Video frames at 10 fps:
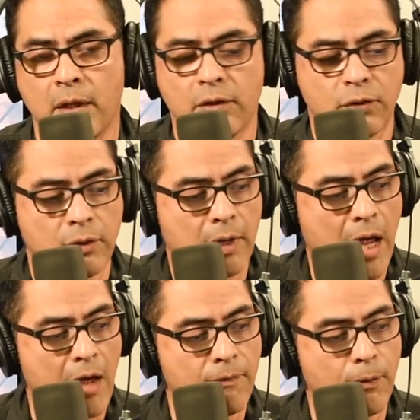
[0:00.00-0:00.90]
so you
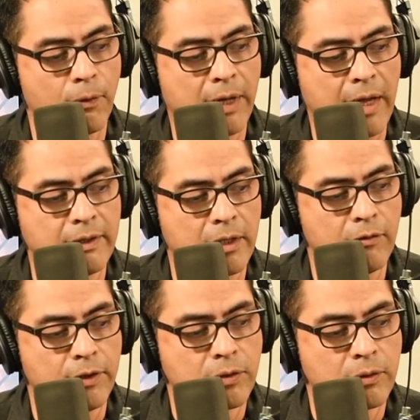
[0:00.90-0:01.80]
have 4k
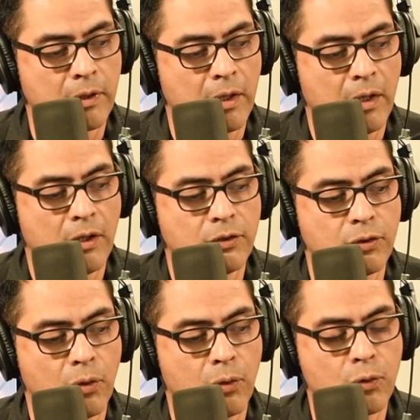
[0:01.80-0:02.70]
television
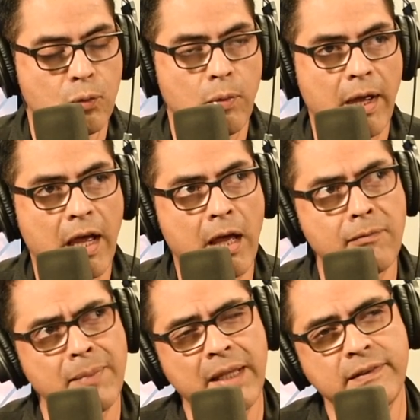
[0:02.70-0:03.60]
so you
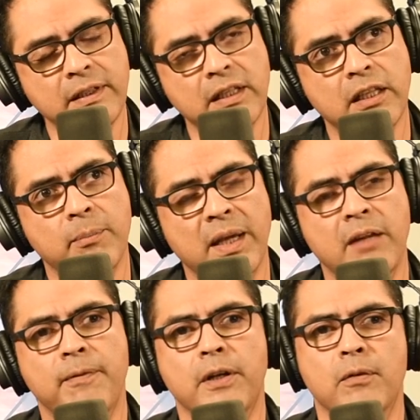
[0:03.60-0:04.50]
have basically the
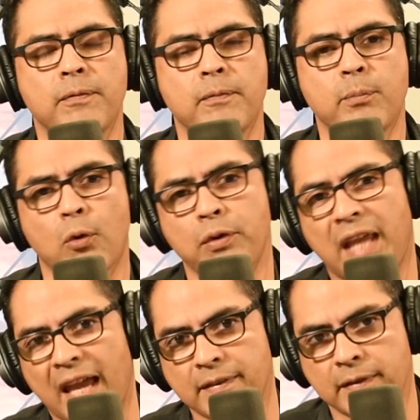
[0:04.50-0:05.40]
benefit of
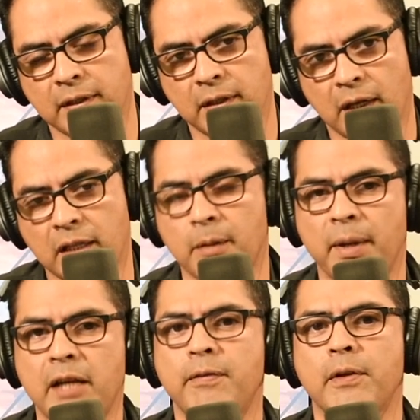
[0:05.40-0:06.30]
broadcasting and the
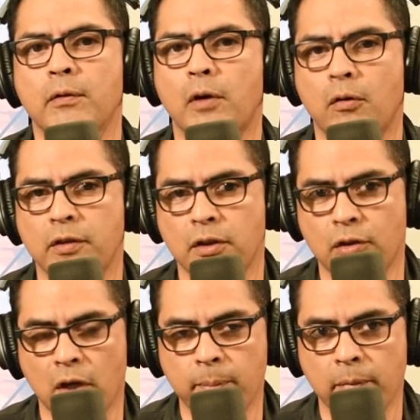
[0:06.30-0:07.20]
benefit of over the
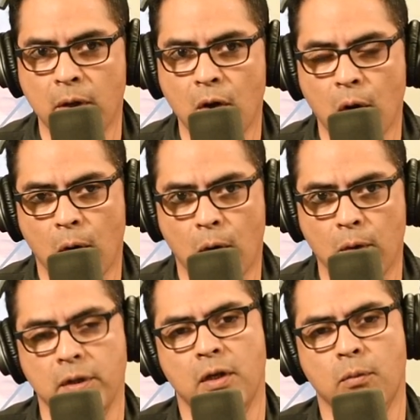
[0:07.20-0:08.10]
top
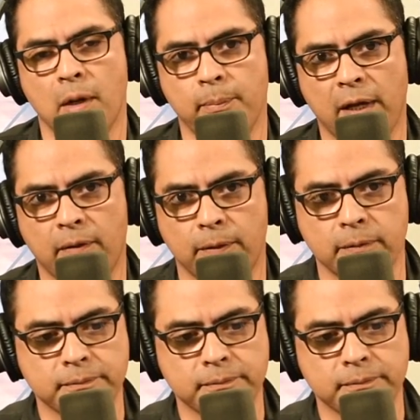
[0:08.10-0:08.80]
all in one platform